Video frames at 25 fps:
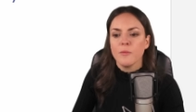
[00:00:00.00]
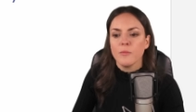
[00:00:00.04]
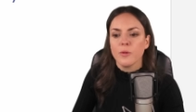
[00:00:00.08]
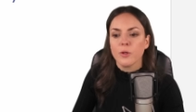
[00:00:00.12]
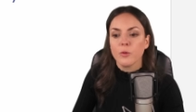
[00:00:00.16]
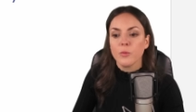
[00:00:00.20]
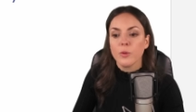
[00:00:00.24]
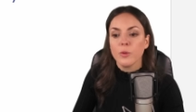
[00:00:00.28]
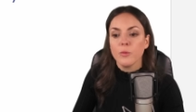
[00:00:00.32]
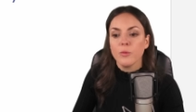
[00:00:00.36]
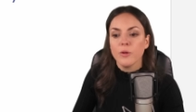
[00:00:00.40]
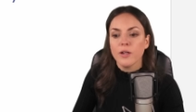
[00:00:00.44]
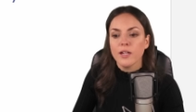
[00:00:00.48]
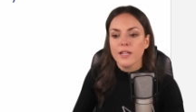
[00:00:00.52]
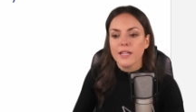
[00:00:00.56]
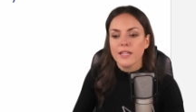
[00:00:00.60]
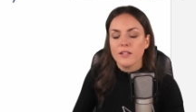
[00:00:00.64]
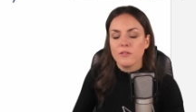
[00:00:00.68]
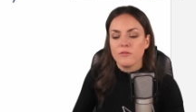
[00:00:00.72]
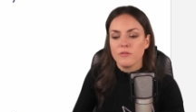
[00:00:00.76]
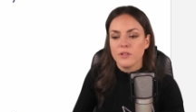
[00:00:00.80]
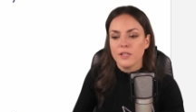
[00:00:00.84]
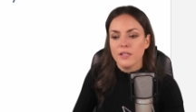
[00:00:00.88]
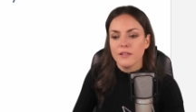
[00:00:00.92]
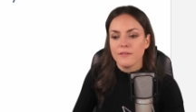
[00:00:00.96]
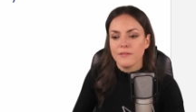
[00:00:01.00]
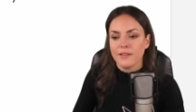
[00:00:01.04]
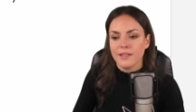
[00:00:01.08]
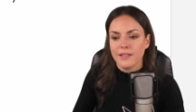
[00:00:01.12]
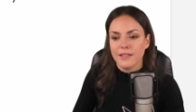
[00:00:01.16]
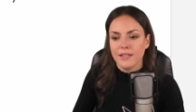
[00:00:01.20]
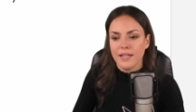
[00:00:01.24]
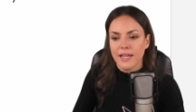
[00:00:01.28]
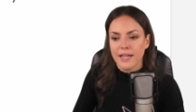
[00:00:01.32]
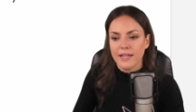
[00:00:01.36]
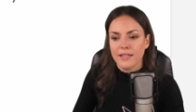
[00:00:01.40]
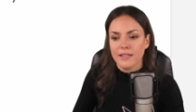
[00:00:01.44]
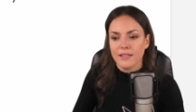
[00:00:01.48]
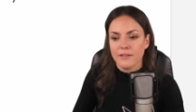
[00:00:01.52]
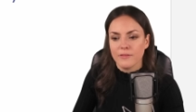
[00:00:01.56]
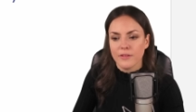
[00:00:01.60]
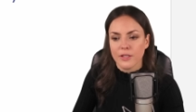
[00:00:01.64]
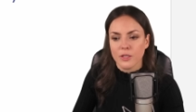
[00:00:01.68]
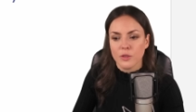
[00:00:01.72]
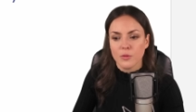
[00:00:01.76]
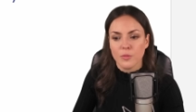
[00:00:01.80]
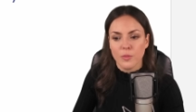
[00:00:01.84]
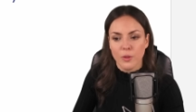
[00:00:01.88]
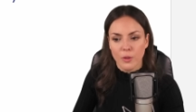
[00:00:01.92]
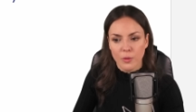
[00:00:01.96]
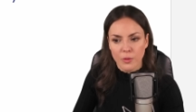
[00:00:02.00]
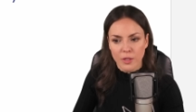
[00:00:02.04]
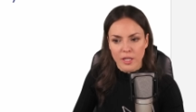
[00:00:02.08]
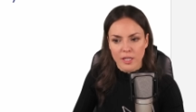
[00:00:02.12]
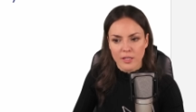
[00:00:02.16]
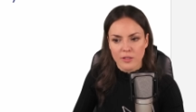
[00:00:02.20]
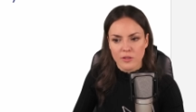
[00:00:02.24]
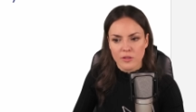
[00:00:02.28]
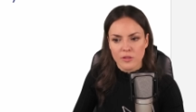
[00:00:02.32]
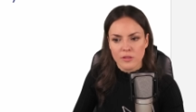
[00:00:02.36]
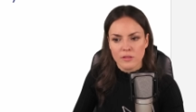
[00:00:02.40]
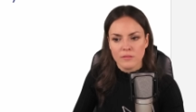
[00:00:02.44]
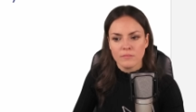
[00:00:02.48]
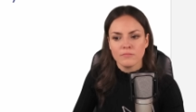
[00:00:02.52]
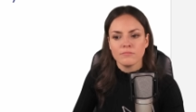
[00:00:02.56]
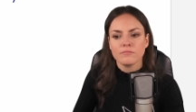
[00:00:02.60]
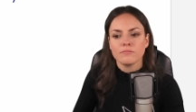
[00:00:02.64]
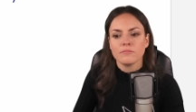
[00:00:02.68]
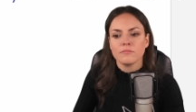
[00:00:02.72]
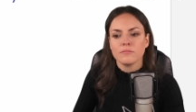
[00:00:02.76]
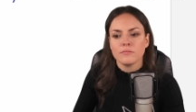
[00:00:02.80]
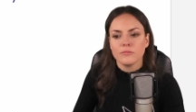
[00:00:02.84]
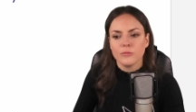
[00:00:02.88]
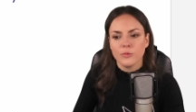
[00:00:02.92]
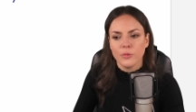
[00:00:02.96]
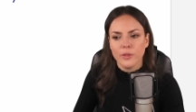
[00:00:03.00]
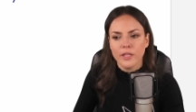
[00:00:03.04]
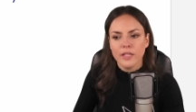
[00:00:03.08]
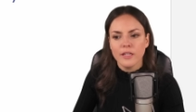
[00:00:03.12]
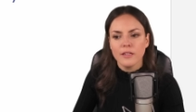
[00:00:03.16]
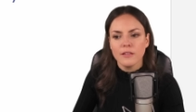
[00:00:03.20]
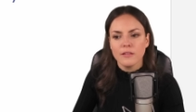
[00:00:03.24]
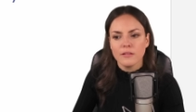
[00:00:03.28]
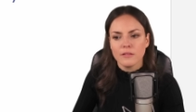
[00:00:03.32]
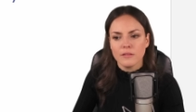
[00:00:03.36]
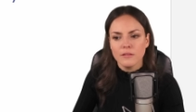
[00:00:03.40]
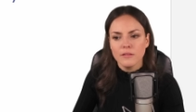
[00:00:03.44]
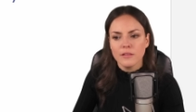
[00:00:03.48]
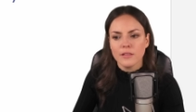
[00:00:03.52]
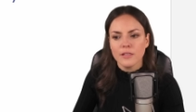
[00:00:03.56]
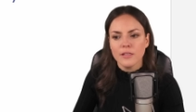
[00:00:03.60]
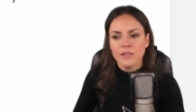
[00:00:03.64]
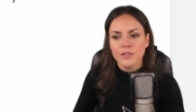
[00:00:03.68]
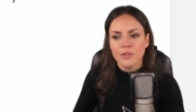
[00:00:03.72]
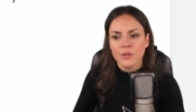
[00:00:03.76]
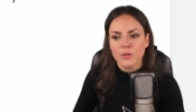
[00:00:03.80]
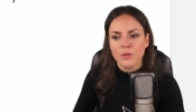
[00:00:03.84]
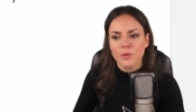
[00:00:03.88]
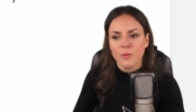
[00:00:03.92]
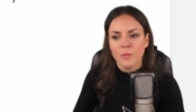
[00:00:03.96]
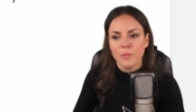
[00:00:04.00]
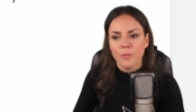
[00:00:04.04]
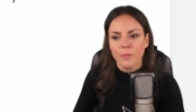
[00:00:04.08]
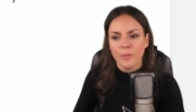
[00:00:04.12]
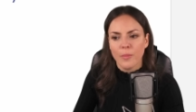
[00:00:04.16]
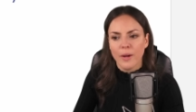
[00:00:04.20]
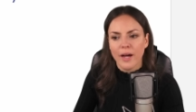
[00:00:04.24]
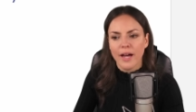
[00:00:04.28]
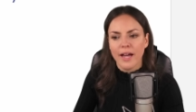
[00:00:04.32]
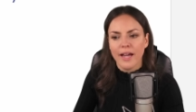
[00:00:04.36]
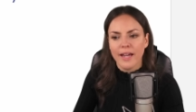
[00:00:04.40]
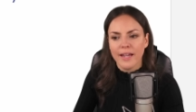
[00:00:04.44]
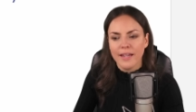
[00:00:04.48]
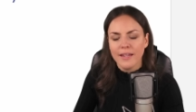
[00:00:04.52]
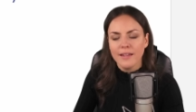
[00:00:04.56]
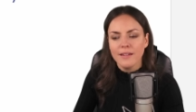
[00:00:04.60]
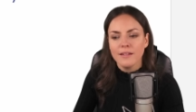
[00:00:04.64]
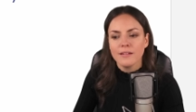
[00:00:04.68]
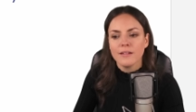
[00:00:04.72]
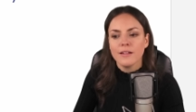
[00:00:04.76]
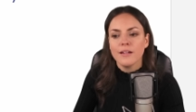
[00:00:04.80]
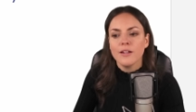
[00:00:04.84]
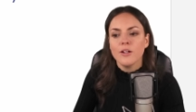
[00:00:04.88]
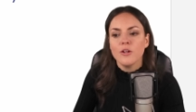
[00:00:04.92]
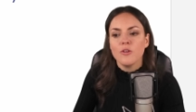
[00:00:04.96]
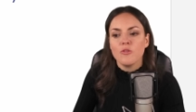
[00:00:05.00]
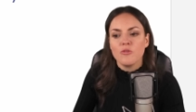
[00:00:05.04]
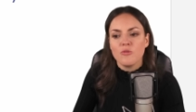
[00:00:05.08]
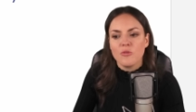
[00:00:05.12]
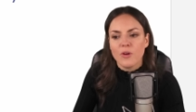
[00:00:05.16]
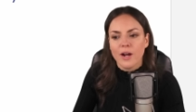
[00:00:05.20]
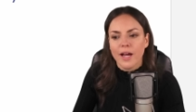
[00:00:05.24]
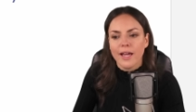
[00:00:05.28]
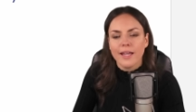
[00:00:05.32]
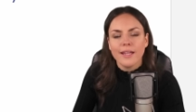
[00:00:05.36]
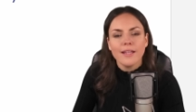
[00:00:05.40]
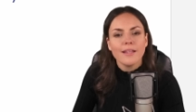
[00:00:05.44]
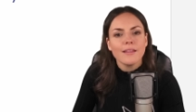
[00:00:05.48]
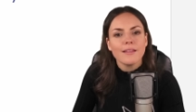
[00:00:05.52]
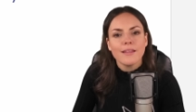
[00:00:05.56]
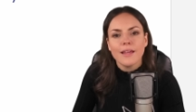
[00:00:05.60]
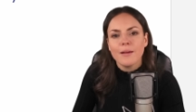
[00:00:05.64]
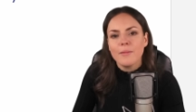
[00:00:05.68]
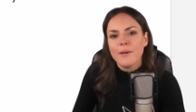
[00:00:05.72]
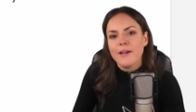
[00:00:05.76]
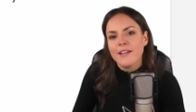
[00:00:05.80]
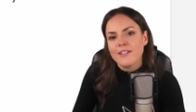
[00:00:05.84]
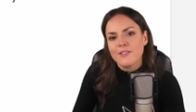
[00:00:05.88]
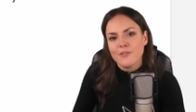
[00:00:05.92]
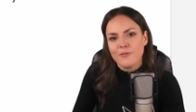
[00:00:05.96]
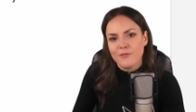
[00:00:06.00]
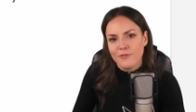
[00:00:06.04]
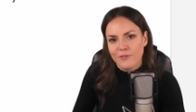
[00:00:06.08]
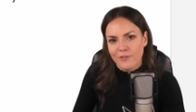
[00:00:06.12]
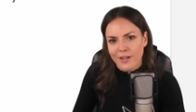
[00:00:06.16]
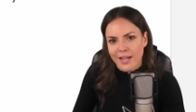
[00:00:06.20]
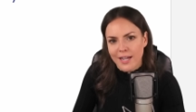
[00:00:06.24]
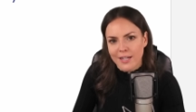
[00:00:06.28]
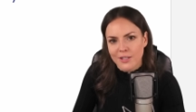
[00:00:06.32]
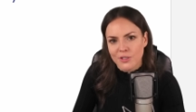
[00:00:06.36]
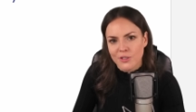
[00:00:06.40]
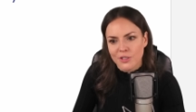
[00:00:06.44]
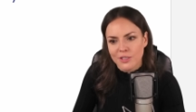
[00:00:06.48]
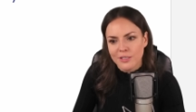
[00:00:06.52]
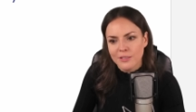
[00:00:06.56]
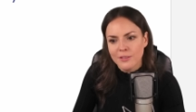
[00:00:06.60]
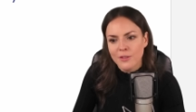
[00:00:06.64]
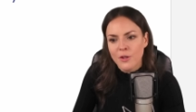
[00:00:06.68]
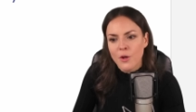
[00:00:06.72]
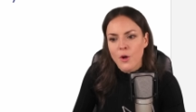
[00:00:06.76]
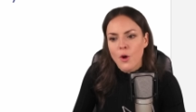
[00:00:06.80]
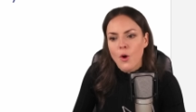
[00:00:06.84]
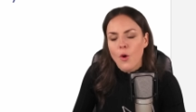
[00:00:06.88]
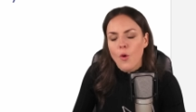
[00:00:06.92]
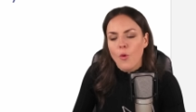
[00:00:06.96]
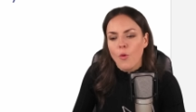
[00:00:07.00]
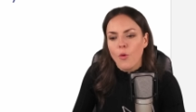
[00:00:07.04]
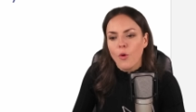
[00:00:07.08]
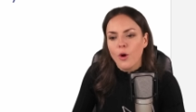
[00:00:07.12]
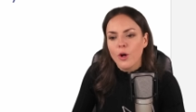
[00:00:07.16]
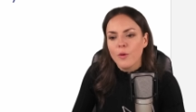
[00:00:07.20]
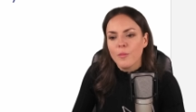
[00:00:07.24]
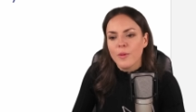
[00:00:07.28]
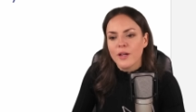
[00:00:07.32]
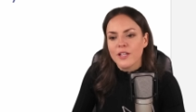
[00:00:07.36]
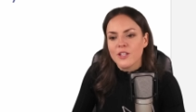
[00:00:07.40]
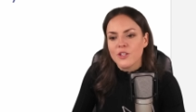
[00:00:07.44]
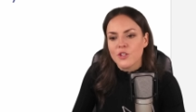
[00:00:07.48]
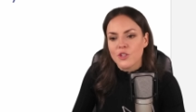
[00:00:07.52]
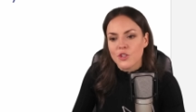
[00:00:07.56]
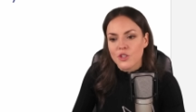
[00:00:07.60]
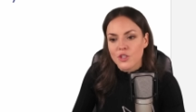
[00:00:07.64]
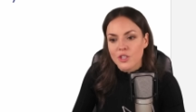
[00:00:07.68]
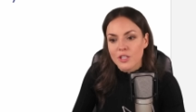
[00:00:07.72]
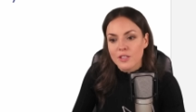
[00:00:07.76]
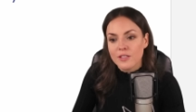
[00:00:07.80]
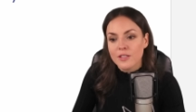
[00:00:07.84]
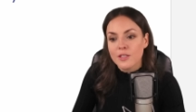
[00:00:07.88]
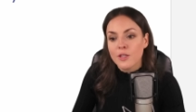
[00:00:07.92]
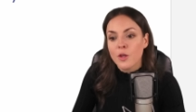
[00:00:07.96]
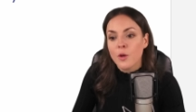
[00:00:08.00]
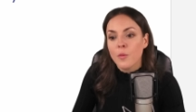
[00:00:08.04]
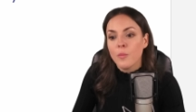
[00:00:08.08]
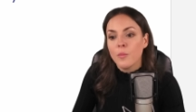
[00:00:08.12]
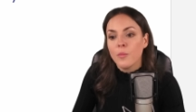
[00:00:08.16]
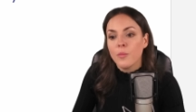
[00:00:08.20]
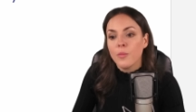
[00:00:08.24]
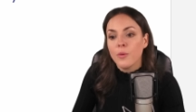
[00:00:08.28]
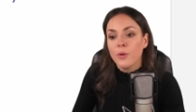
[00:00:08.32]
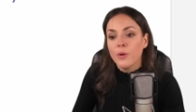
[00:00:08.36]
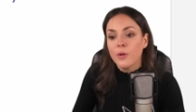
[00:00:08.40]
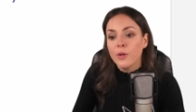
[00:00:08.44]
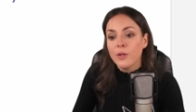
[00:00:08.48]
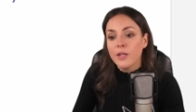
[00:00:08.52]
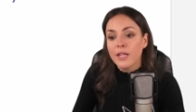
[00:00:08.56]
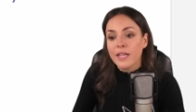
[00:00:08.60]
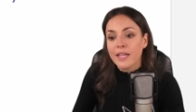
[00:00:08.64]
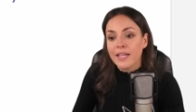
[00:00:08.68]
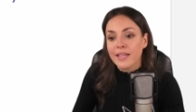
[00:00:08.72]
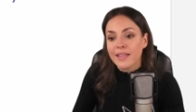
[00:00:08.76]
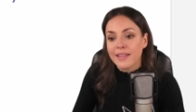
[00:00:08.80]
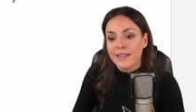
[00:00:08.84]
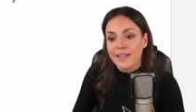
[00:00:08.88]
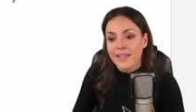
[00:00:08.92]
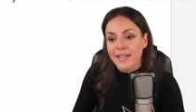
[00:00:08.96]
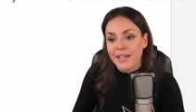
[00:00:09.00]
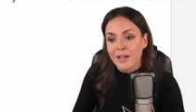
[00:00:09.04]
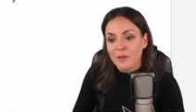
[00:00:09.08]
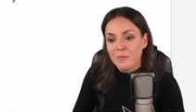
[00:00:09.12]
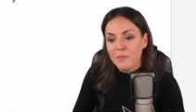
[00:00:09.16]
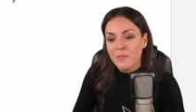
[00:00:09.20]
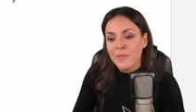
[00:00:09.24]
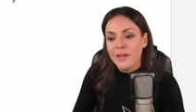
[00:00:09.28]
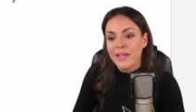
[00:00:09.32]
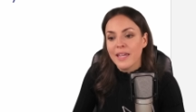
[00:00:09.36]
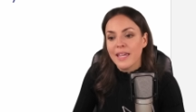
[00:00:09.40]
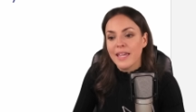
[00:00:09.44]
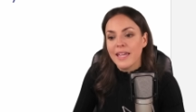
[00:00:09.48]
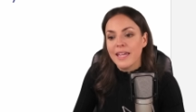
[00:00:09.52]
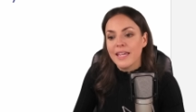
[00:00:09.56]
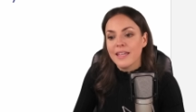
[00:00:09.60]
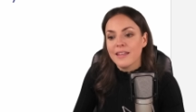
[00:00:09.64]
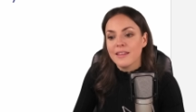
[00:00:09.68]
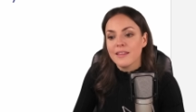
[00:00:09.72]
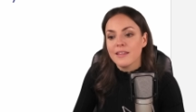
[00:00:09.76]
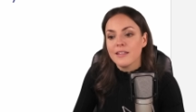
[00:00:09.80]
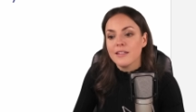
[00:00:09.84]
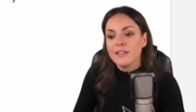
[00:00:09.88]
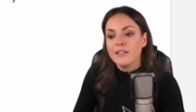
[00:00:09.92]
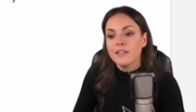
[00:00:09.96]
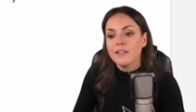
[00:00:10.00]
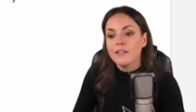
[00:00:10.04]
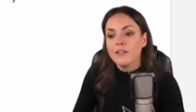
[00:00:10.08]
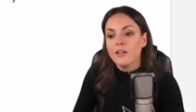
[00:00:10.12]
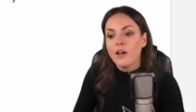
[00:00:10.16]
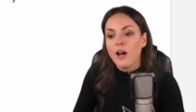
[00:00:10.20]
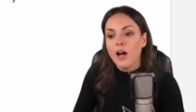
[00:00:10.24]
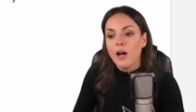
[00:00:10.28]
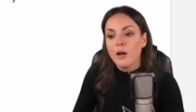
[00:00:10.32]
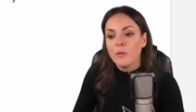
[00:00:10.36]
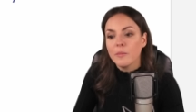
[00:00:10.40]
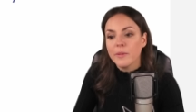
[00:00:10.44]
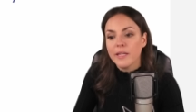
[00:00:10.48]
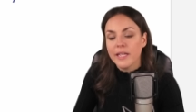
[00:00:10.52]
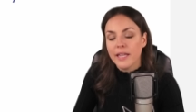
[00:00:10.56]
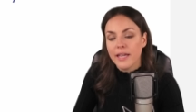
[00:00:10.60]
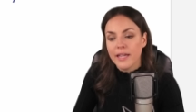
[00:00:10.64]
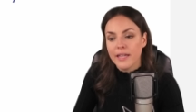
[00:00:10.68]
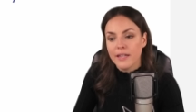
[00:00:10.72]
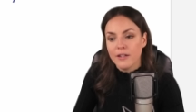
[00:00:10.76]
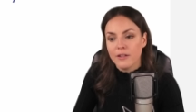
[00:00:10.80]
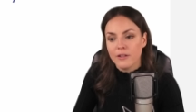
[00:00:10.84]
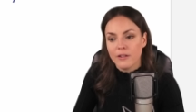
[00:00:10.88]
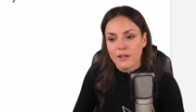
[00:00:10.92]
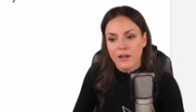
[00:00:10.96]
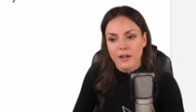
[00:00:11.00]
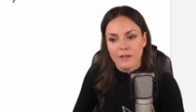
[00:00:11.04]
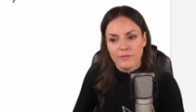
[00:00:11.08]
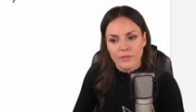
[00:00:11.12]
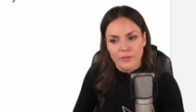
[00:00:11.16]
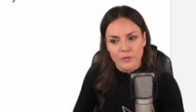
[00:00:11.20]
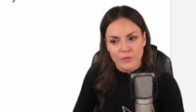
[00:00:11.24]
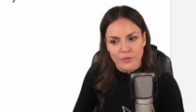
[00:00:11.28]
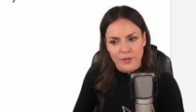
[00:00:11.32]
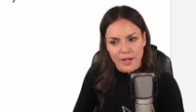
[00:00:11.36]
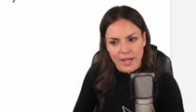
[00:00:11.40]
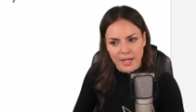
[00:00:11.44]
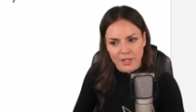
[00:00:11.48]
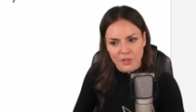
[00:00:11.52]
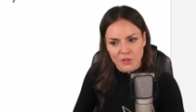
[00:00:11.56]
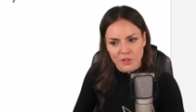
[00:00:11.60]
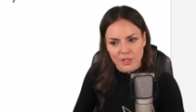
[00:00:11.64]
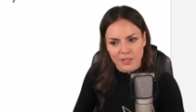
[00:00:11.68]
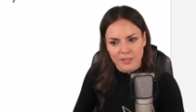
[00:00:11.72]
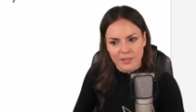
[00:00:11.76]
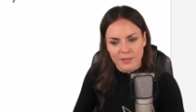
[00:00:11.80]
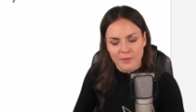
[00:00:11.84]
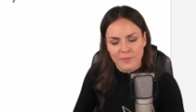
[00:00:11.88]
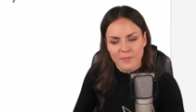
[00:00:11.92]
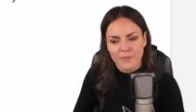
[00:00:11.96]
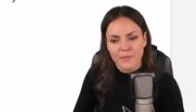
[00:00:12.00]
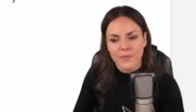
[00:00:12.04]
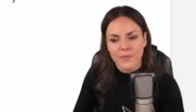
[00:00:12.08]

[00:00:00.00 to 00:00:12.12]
But we want to get rid of the negative exponents. We can do this by writing them as a fraction or by just putting them in the denominator of a fraction.